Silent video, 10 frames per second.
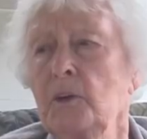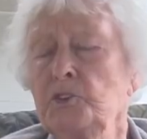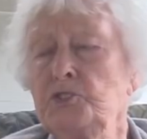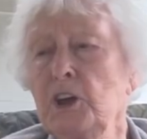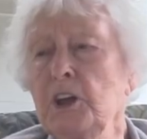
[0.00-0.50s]

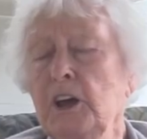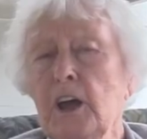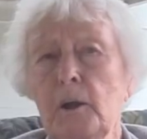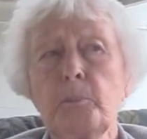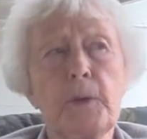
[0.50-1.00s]
she'd
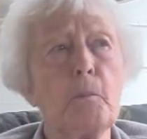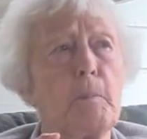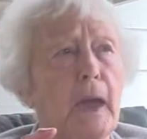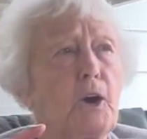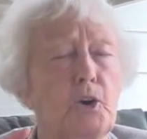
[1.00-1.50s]
cut up them
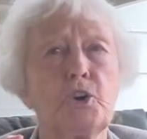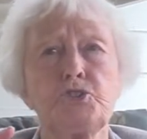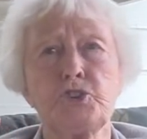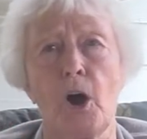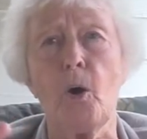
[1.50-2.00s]
big
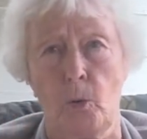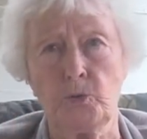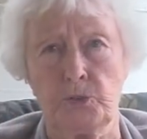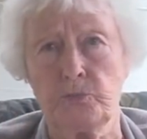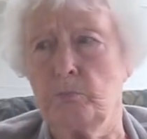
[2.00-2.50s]

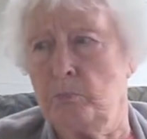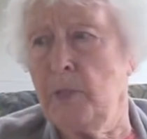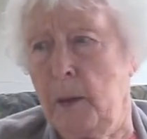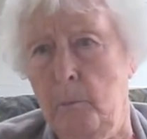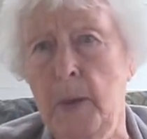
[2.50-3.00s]
cushaws,
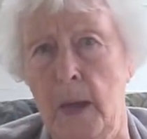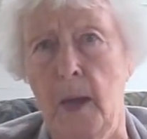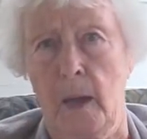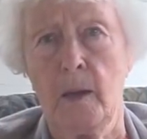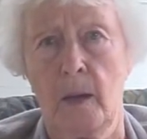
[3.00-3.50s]
that
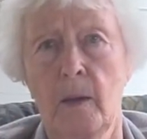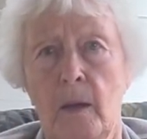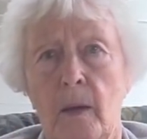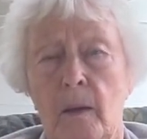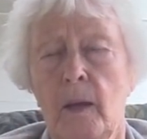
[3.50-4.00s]
big,
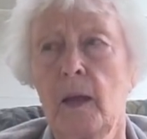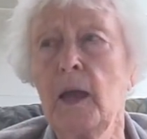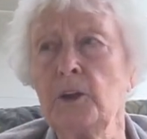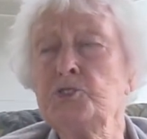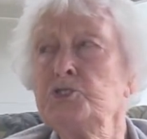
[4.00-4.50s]

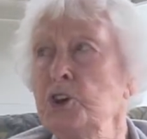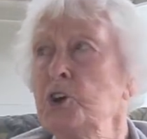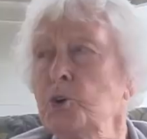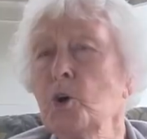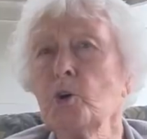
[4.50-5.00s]
and she'd
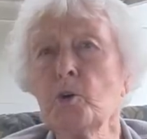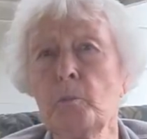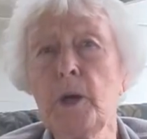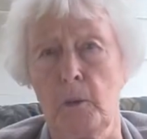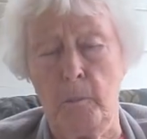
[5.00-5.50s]
cook
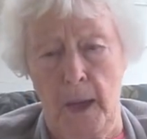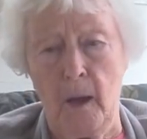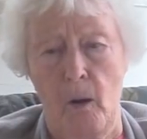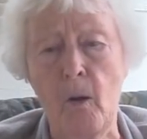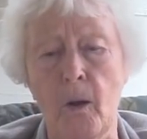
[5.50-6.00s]
them in a
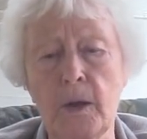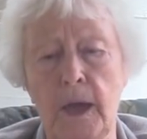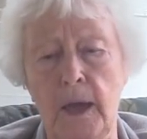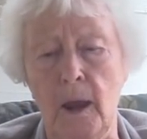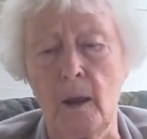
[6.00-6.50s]
big iron
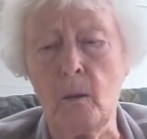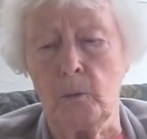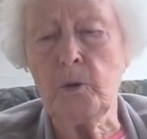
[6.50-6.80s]
kettle on